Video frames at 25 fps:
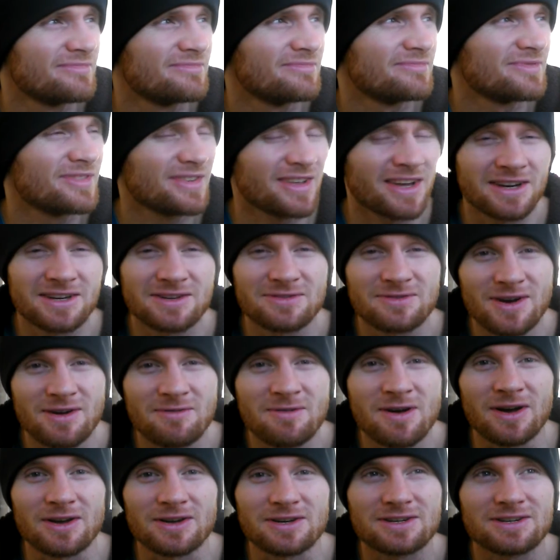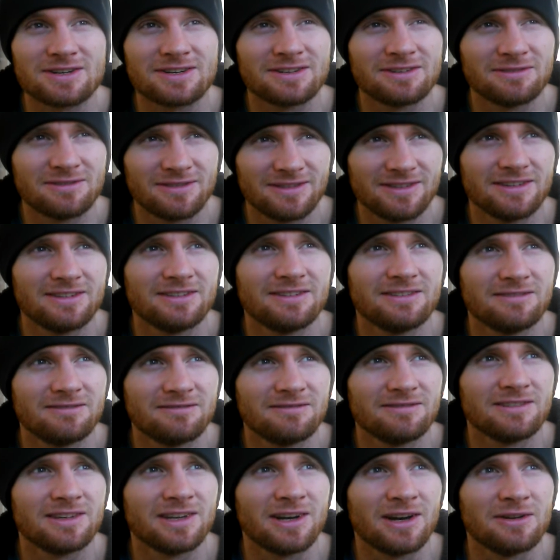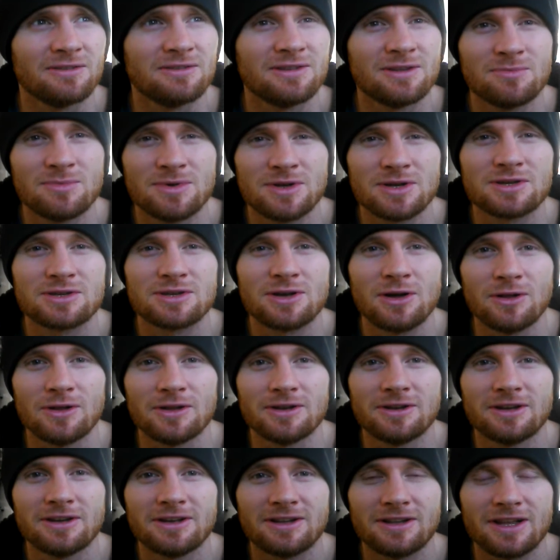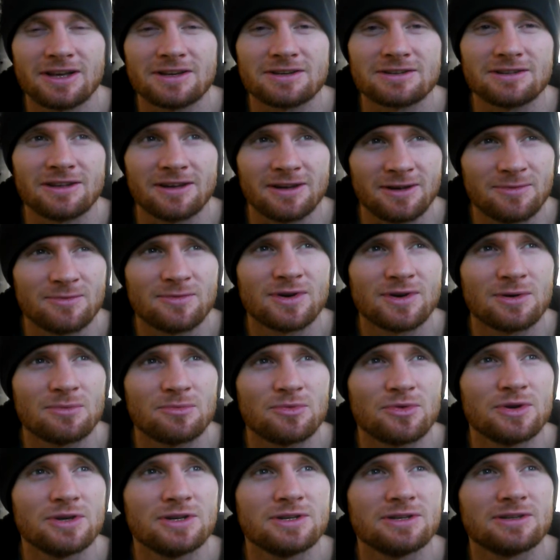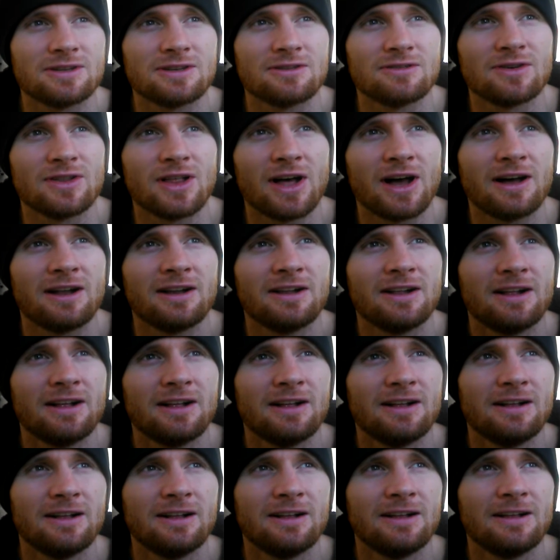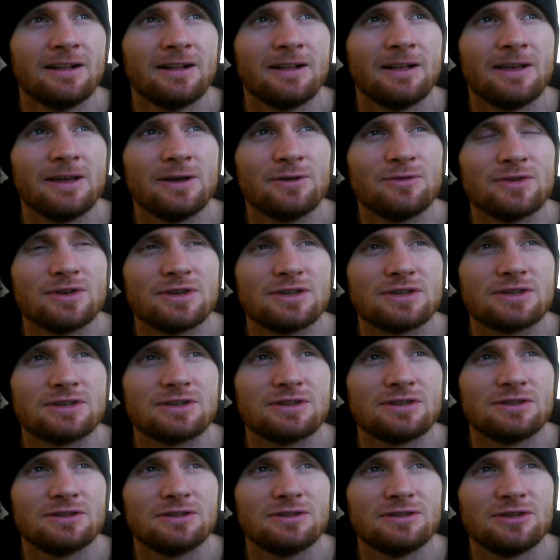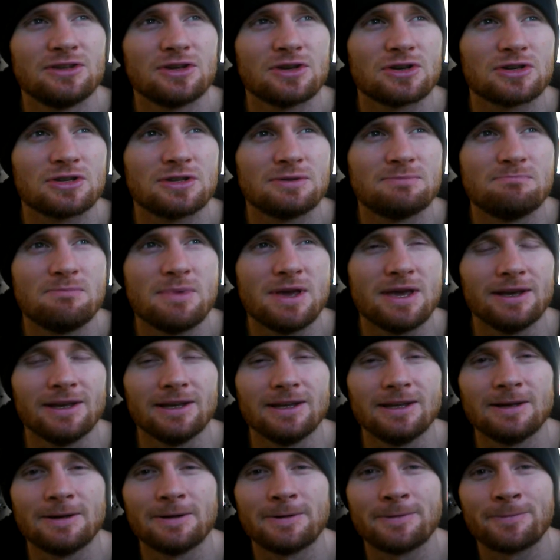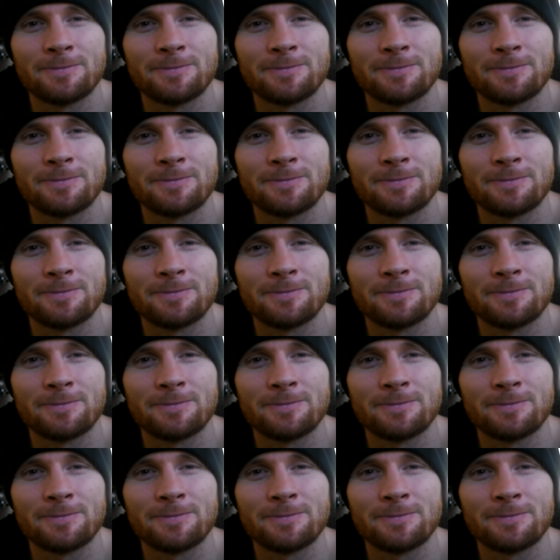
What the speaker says: thanks very much. You did me a solid last night. I'm very appreciative of that. If it's just me